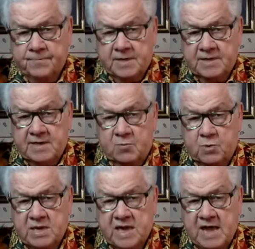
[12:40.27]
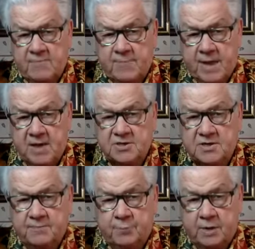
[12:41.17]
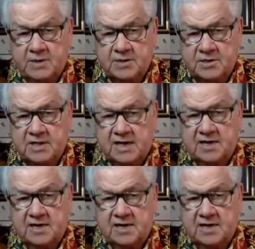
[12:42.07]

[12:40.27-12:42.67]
is that we have a positive presence that